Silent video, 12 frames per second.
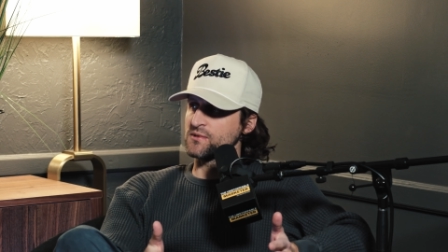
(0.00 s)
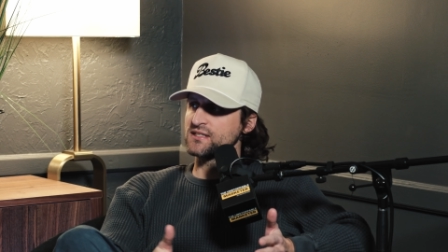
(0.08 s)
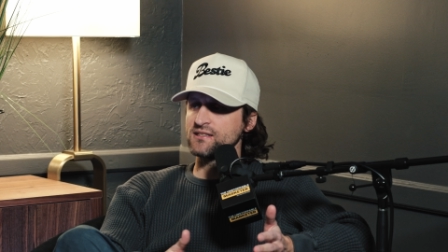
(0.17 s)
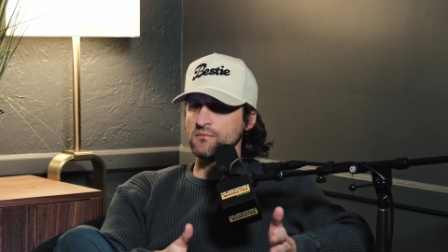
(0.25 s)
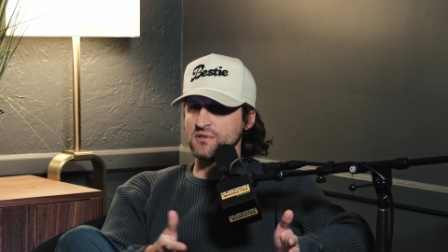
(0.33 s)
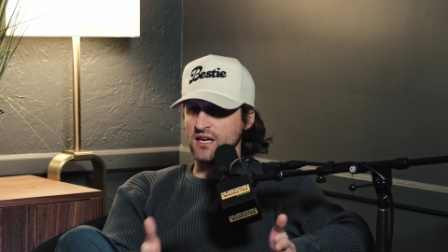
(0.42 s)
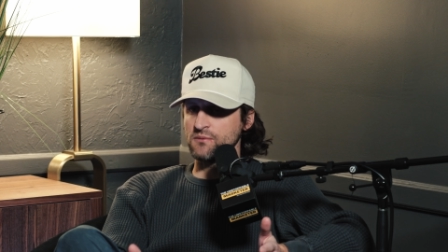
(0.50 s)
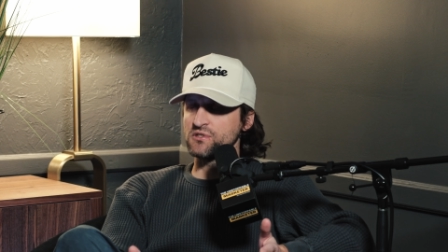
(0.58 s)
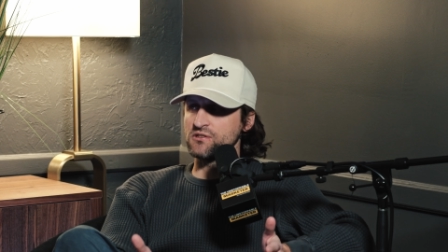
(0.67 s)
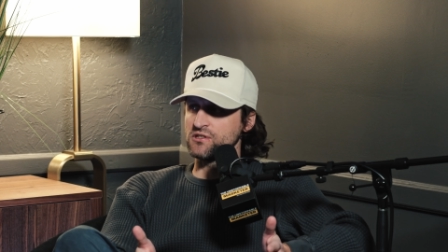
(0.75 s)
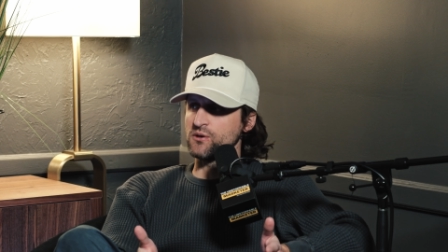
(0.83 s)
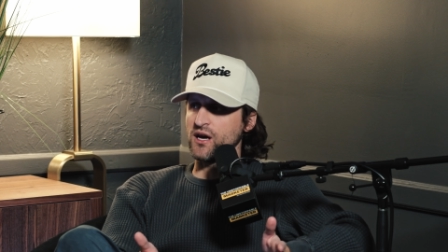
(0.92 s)
Like sometimes
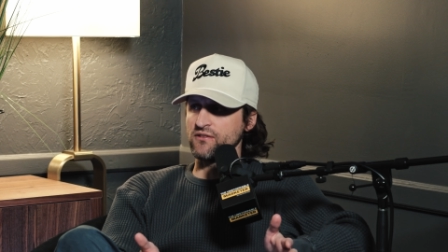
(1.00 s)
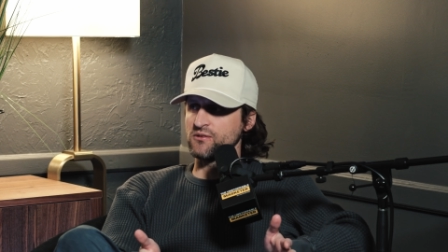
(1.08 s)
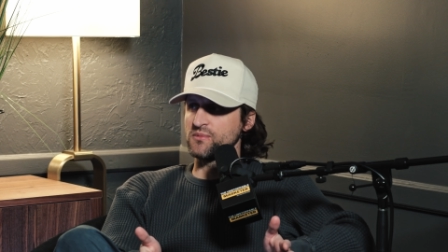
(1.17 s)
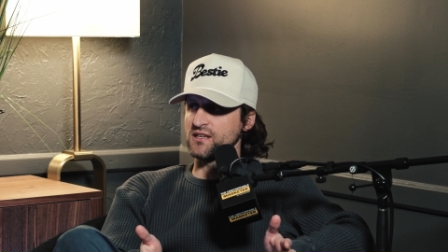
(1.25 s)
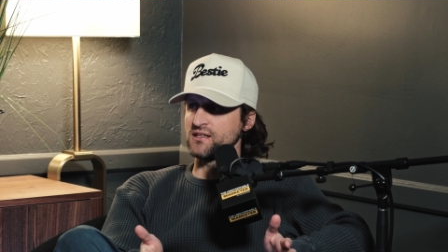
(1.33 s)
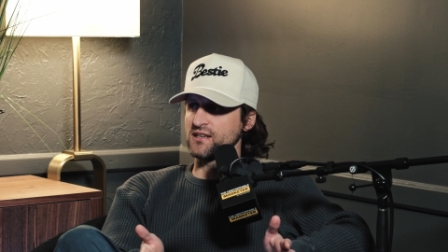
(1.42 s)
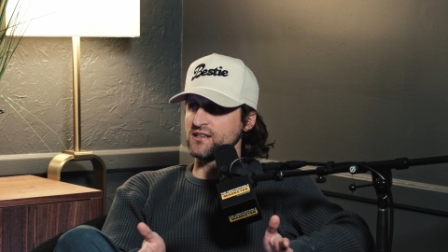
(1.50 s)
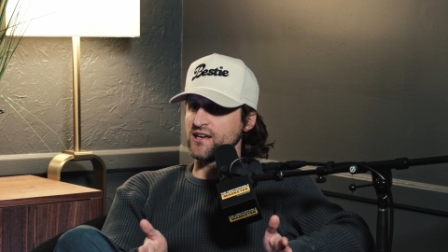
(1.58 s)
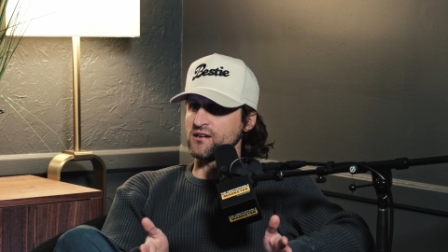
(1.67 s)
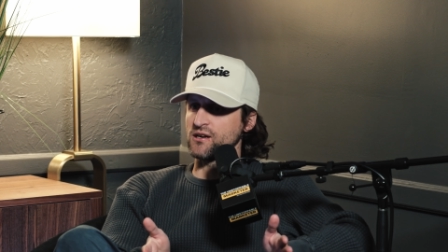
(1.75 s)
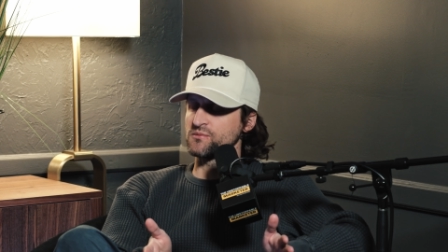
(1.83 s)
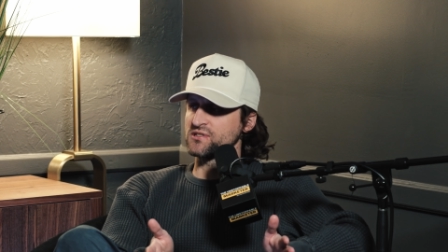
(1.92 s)
you do have to be a dictator. I'm